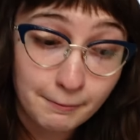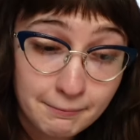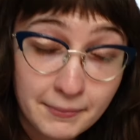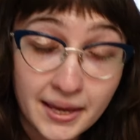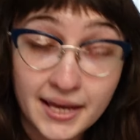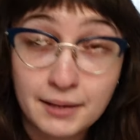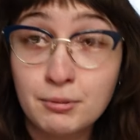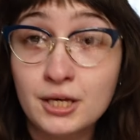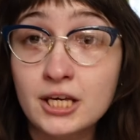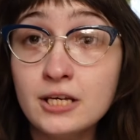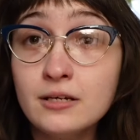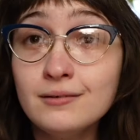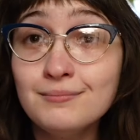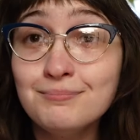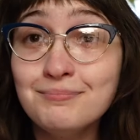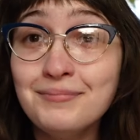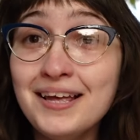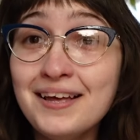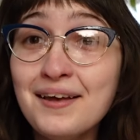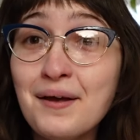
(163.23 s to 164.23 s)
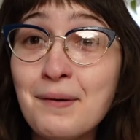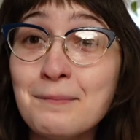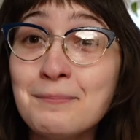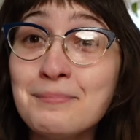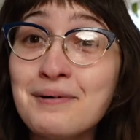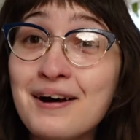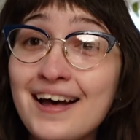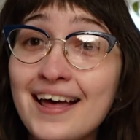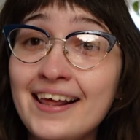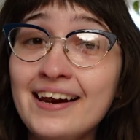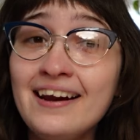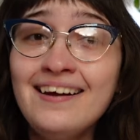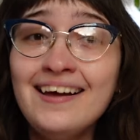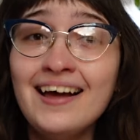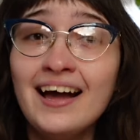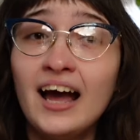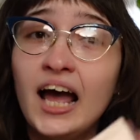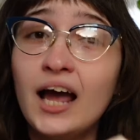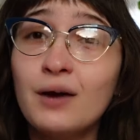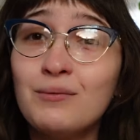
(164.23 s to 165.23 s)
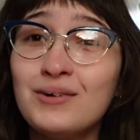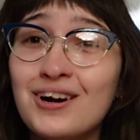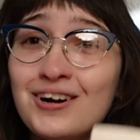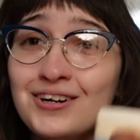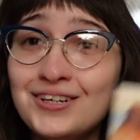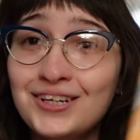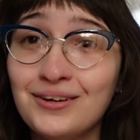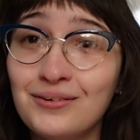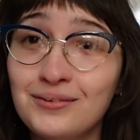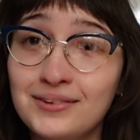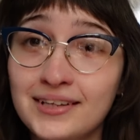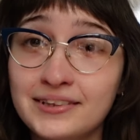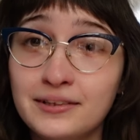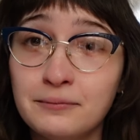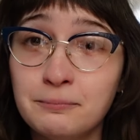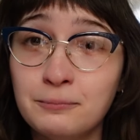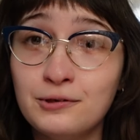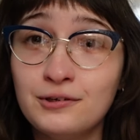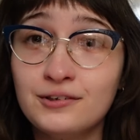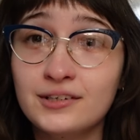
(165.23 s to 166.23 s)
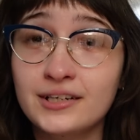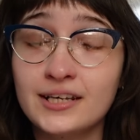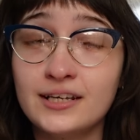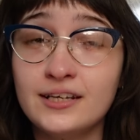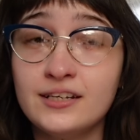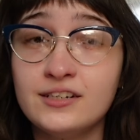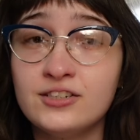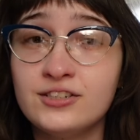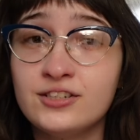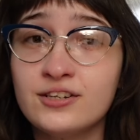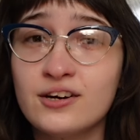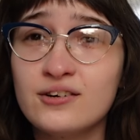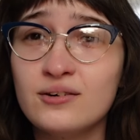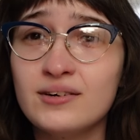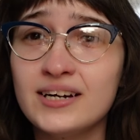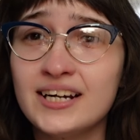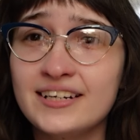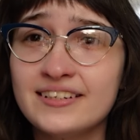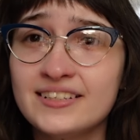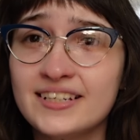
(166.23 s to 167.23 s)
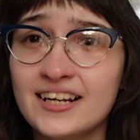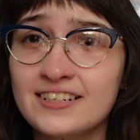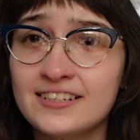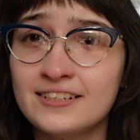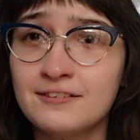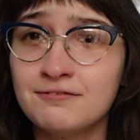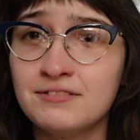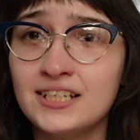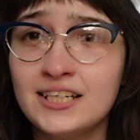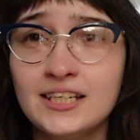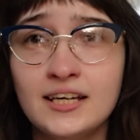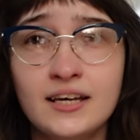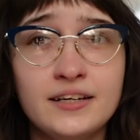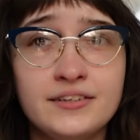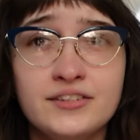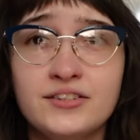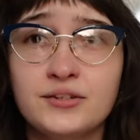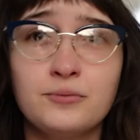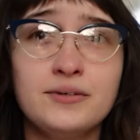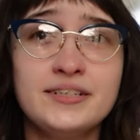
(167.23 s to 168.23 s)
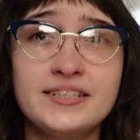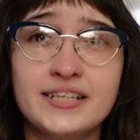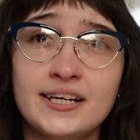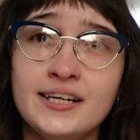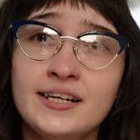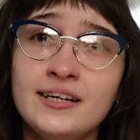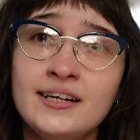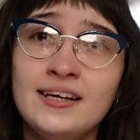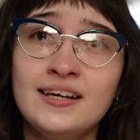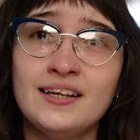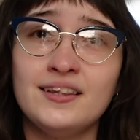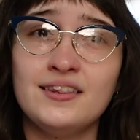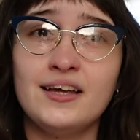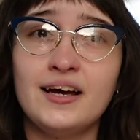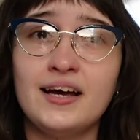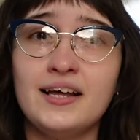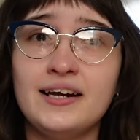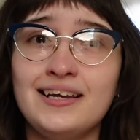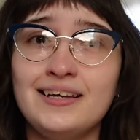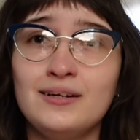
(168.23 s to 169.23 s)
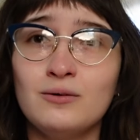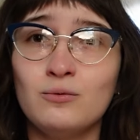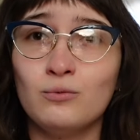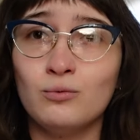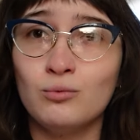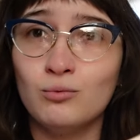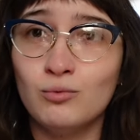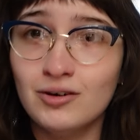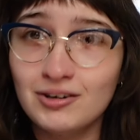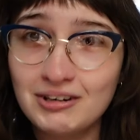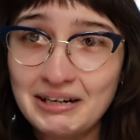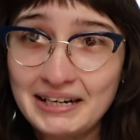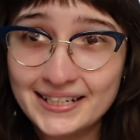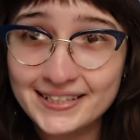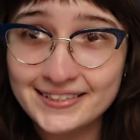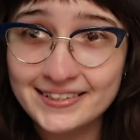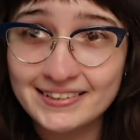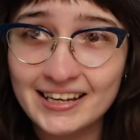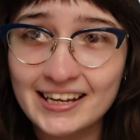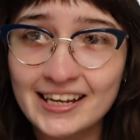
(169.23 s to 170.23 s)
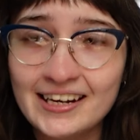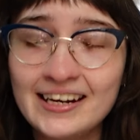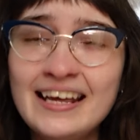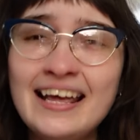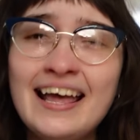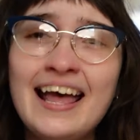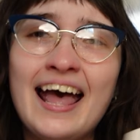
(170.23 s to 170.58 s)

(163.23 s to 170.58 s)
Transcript: Maybe. But I would argue that the book is so excessively exquisite that it warrants it.